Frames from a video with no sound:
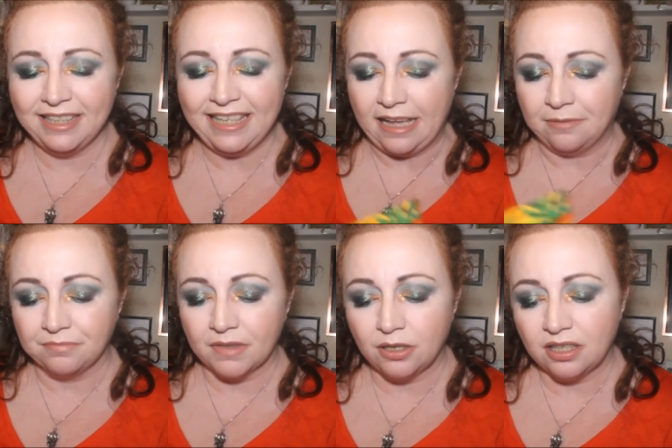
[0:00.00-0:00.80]
yeah,
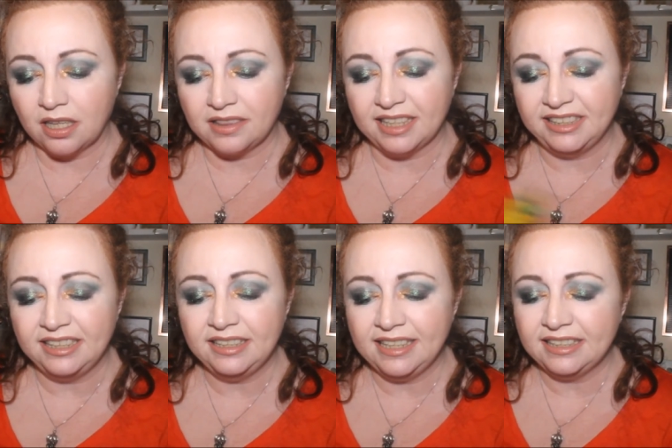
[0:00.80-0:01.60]
they
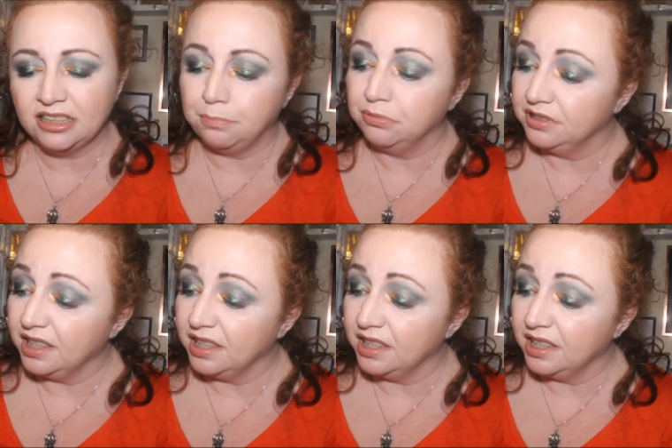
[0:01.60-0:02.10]
didn't need to